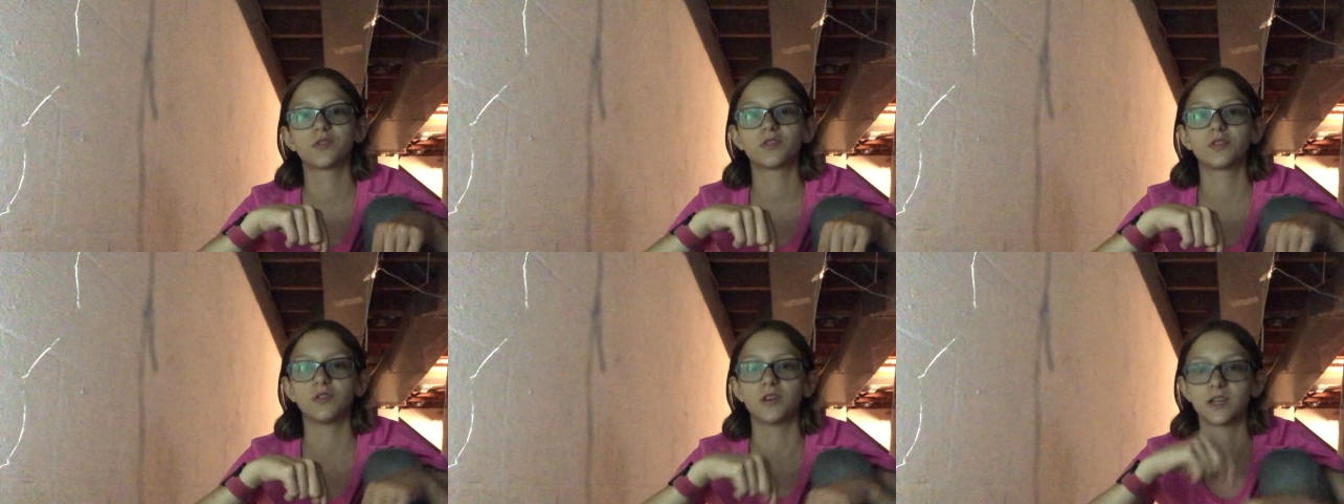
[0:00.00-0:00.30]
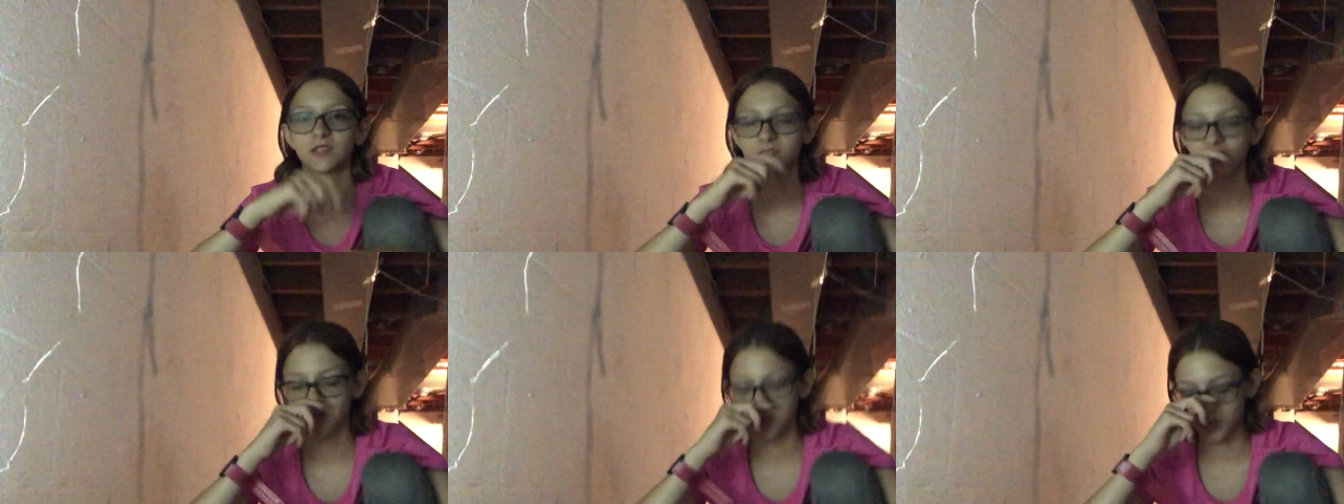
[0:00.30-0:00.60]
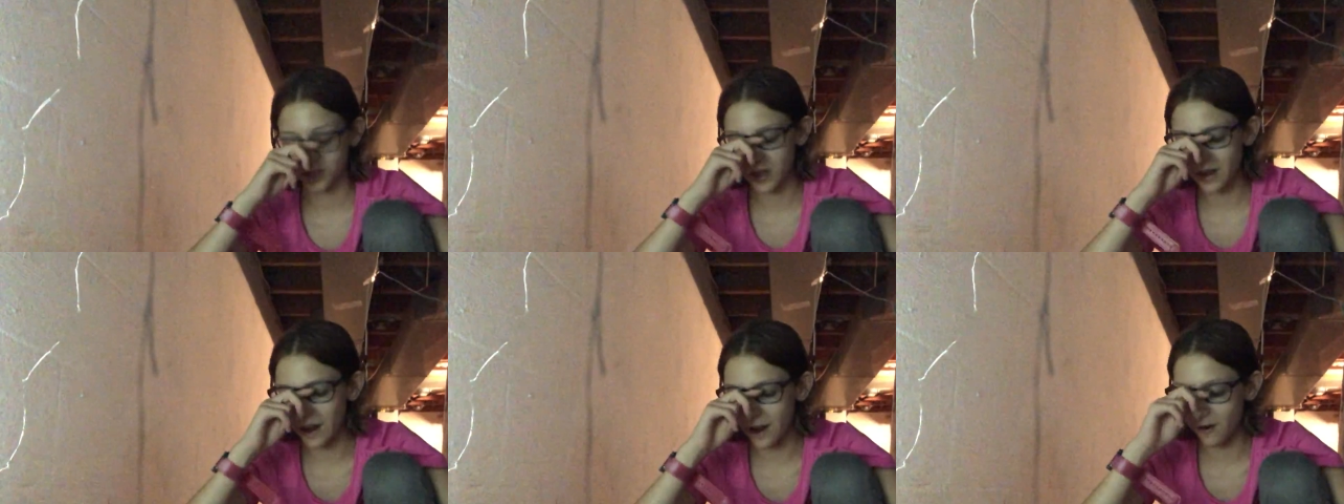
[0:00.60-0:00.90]
so you guys can
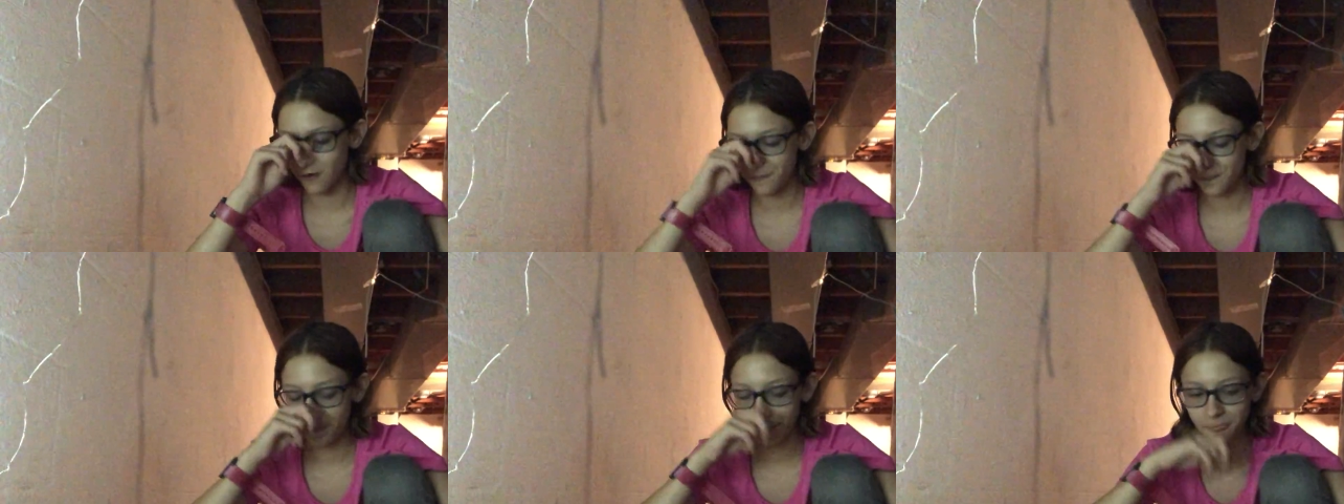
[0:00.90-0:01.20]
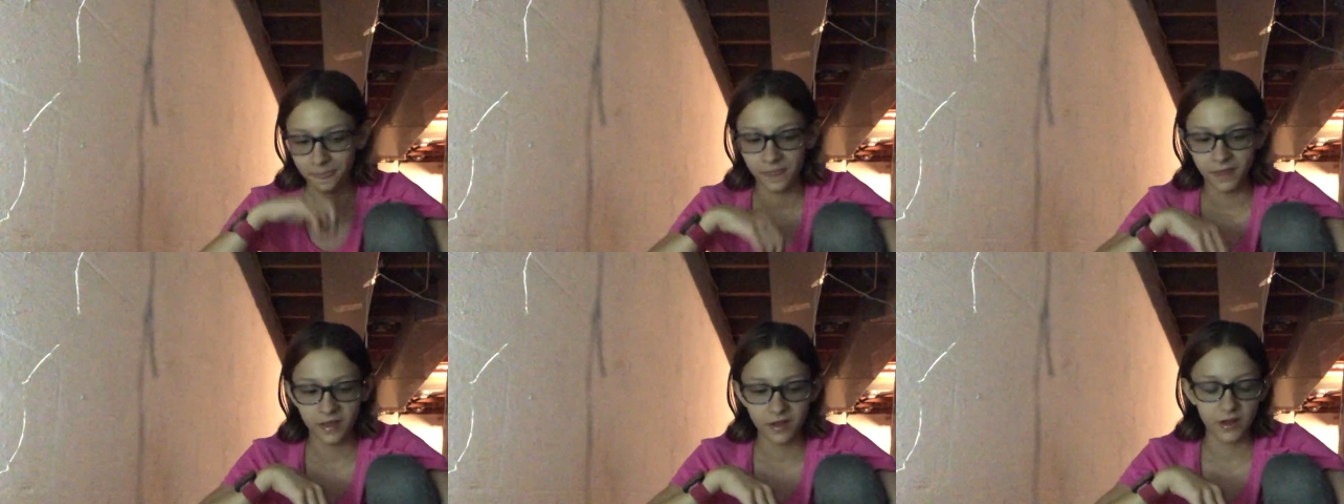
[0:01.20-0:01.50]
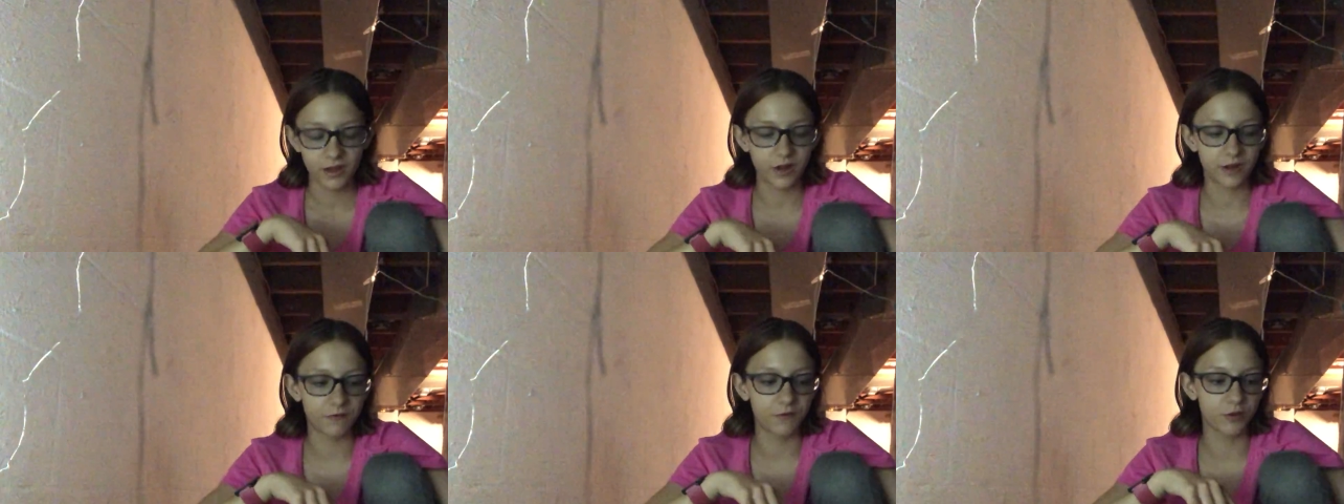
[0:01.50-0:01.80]
check that out.
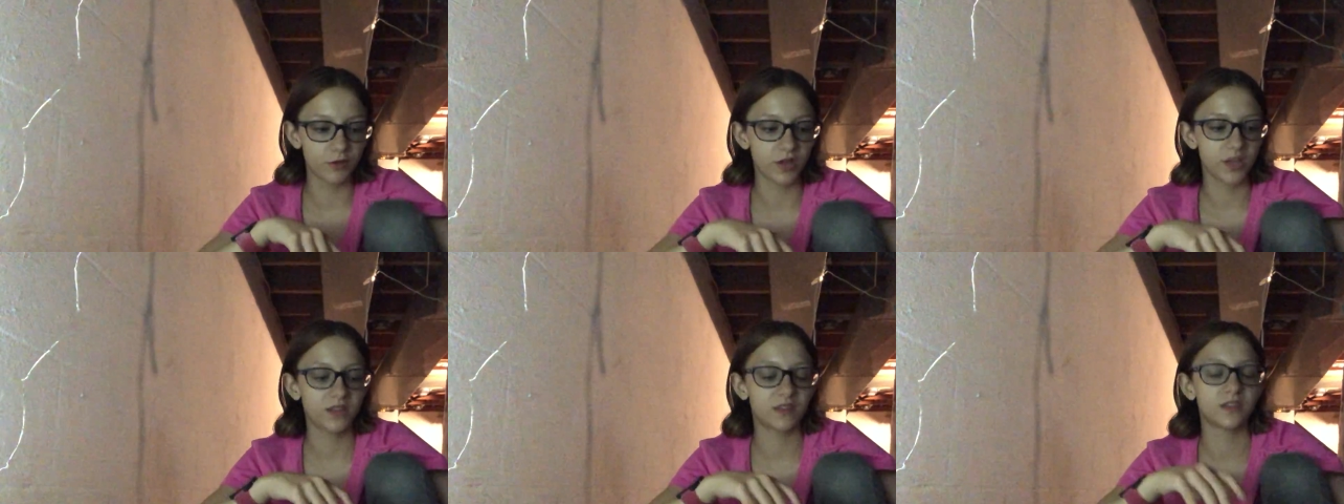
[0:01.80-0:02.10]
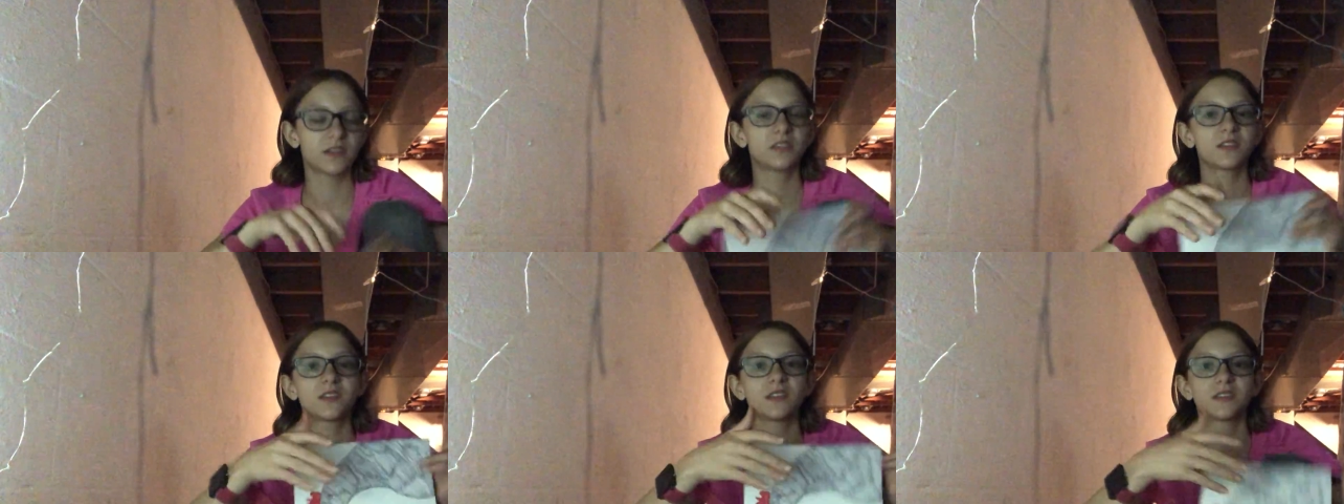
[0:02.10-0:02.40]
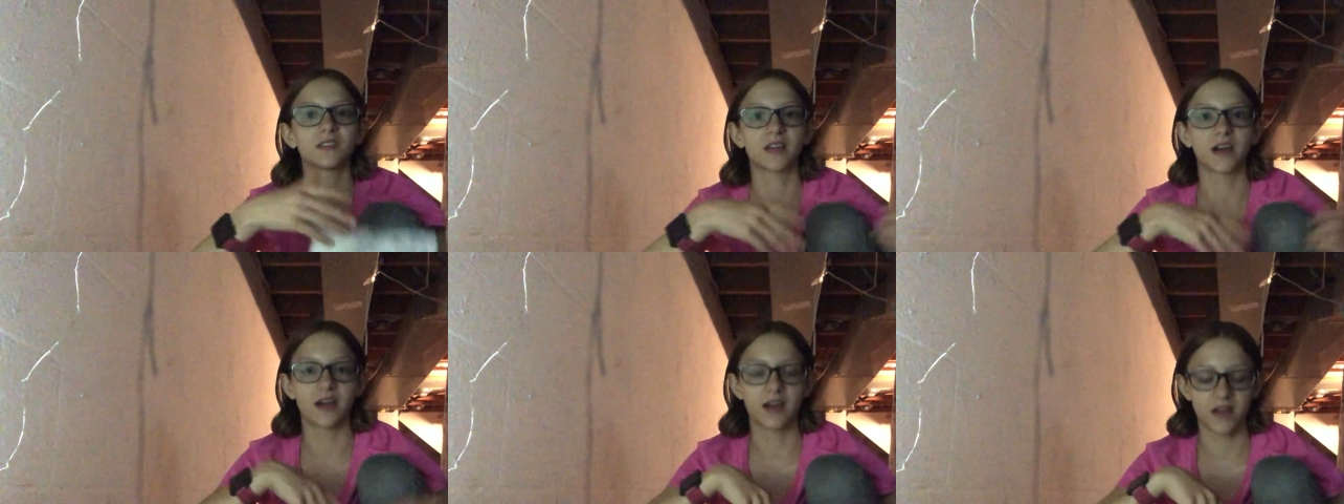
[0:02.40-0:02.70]
And if you like this
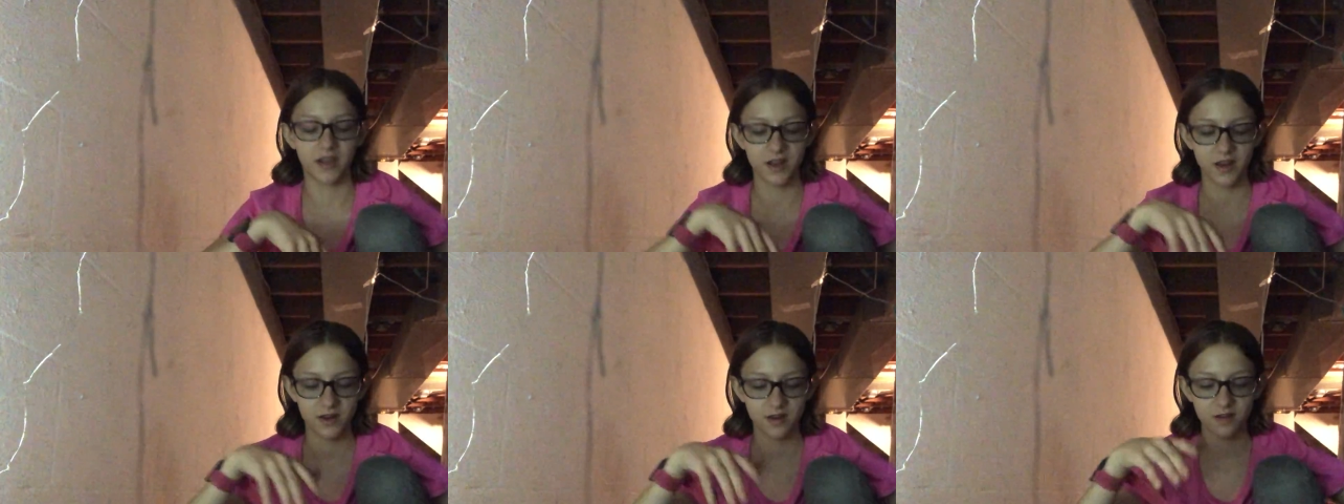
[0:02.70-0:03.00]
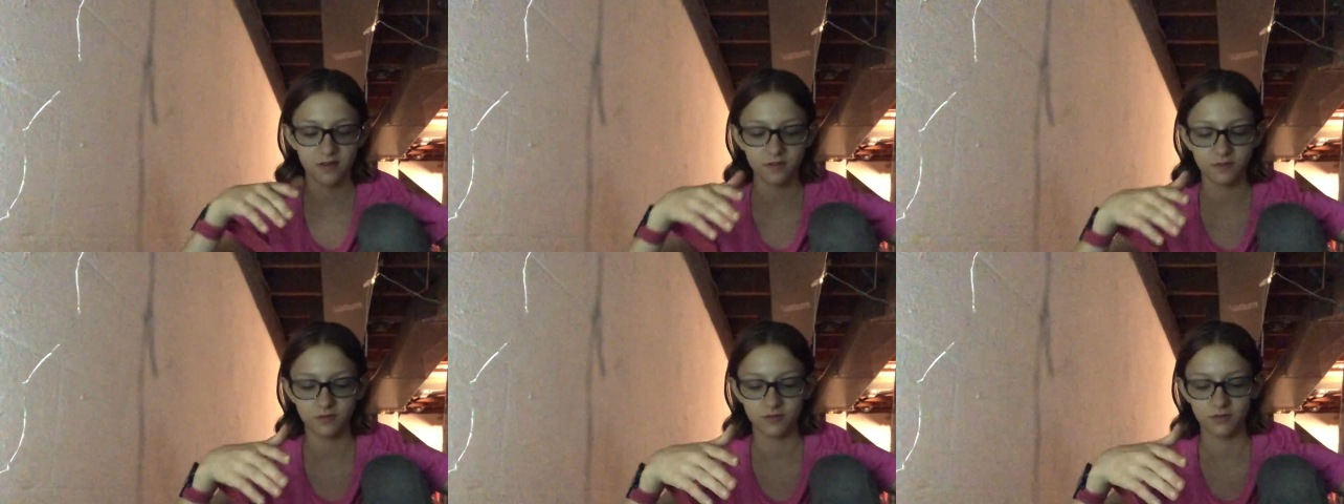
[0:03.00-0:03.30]
design,